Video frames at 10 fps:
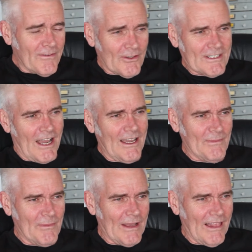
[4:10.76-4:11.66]
got time
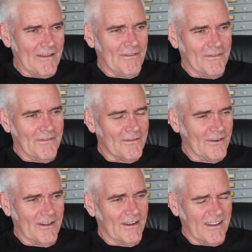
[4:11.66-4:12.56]
in my life for
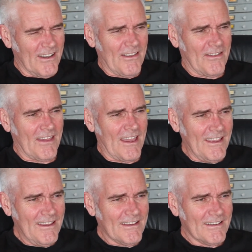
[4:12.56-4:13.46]
another
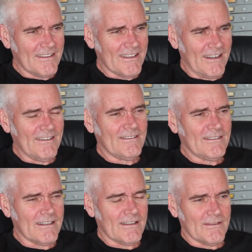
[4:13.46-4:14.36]
thing, you know,
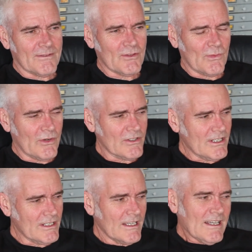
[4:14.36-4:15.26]
another sort of
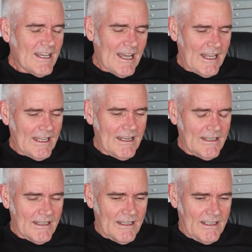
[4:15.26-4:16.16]
project. And
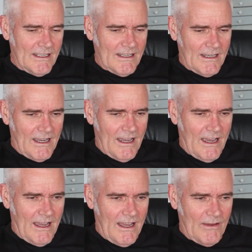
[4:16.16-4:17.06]
then
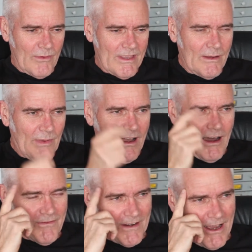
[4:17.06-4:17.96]
uh, within about
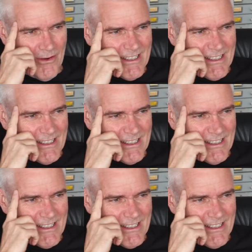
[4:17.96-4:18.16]
half an hour, I